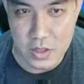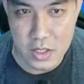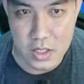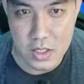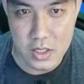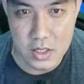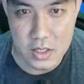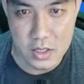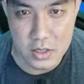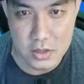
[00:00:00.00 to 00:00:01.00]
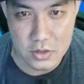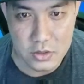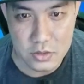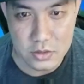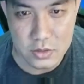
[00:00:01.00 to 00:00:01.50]

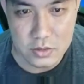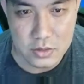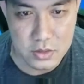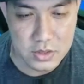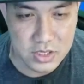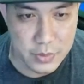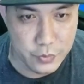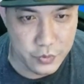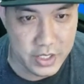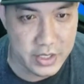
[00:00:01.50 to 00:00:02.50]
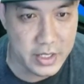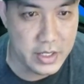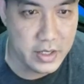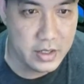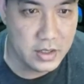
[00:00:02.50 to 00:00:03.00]
to separate
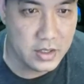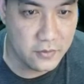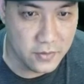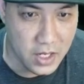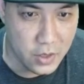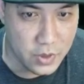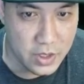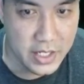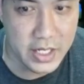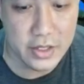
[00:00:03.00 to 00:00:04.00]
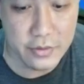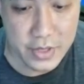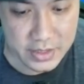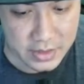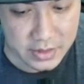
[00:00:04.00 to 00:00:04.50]
the flour and the
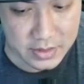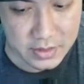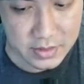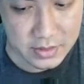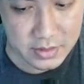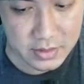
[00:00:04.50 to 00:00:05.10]
resins?